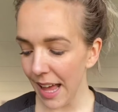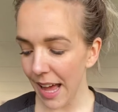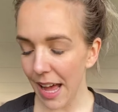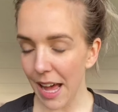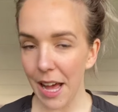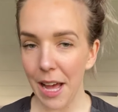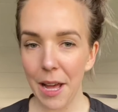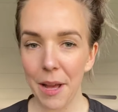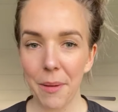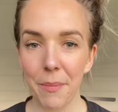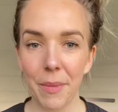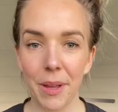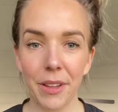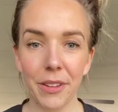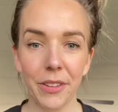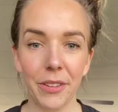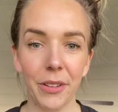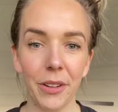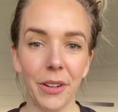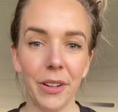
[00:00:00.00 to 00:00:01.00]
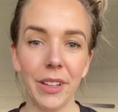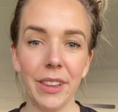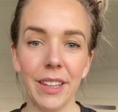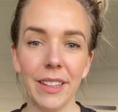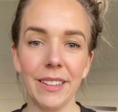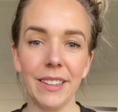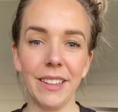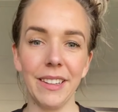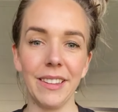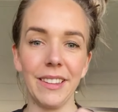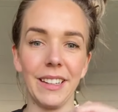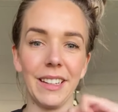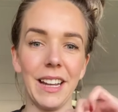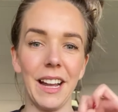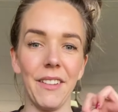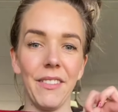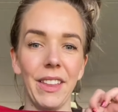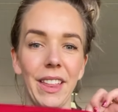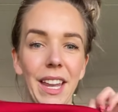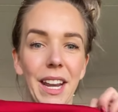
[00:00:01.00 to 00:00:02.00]
Um, so this is the
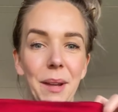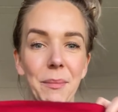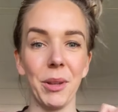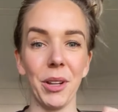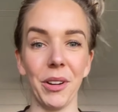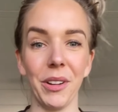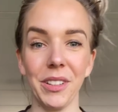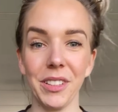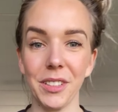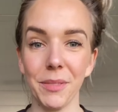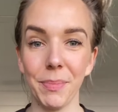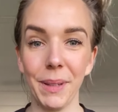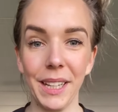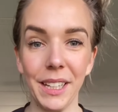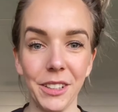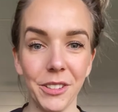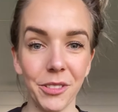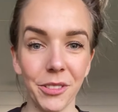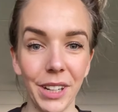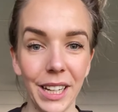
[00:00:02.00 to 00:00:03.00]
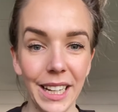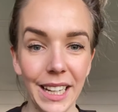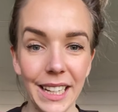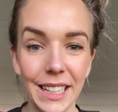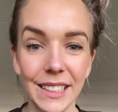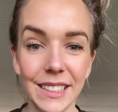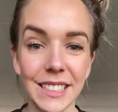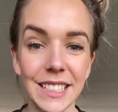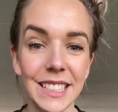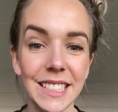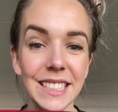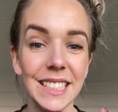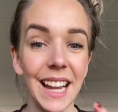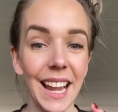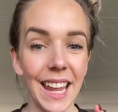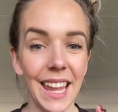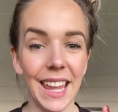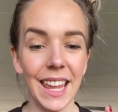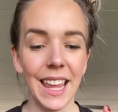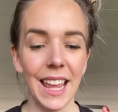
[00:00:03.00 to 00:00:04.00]
cover that I'm going to be treating
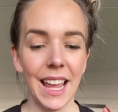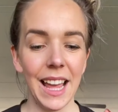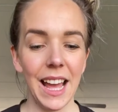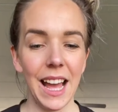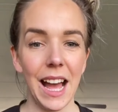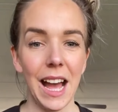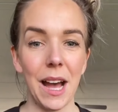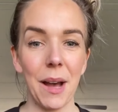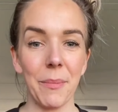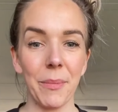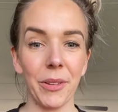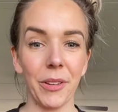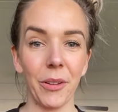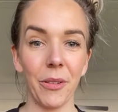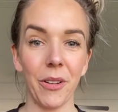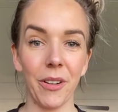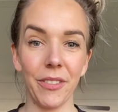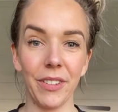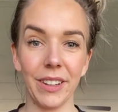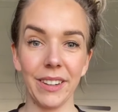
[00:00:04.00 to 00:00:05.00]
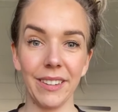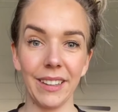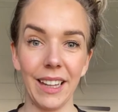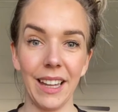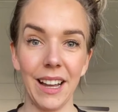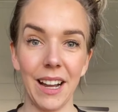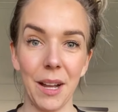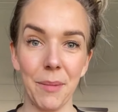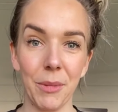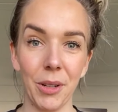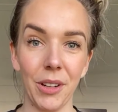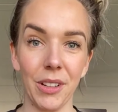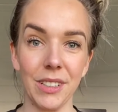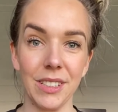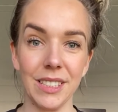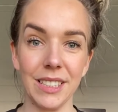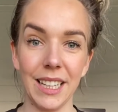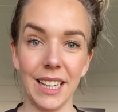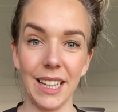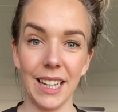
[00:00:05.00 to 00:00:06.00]
today. Um, so obviously I'm going
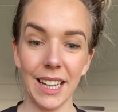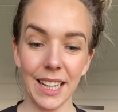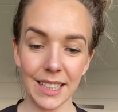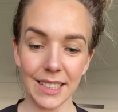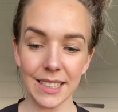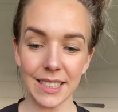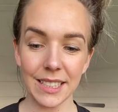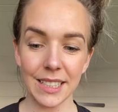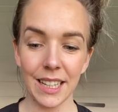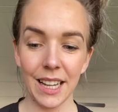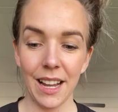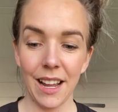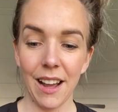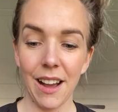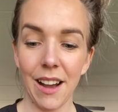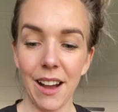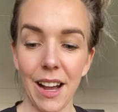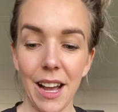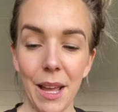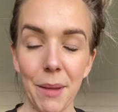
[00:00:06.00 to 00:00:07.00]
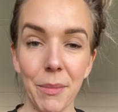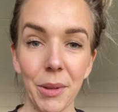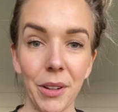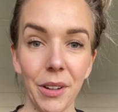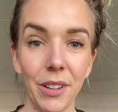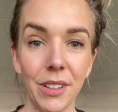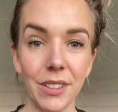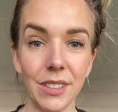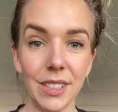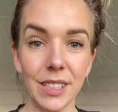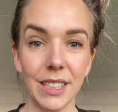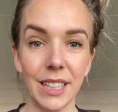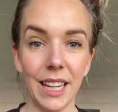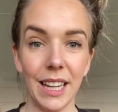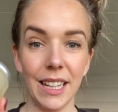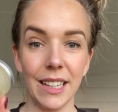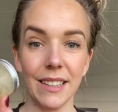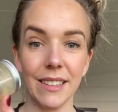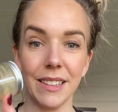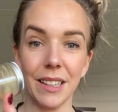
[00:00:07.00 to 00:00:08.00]
to need it. I'm going to
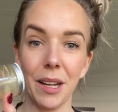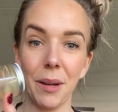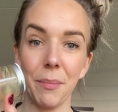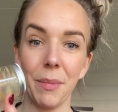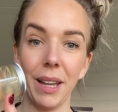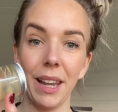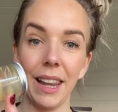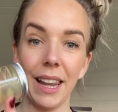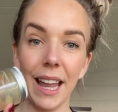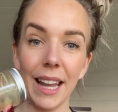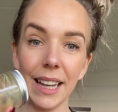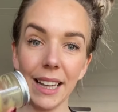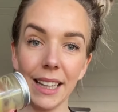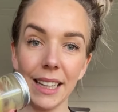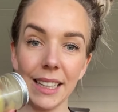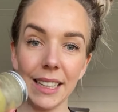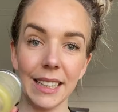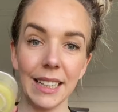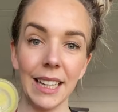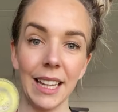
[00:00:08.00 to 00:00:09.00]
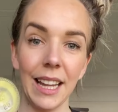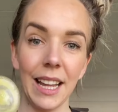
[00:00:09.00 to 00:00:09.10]
need some lanolin.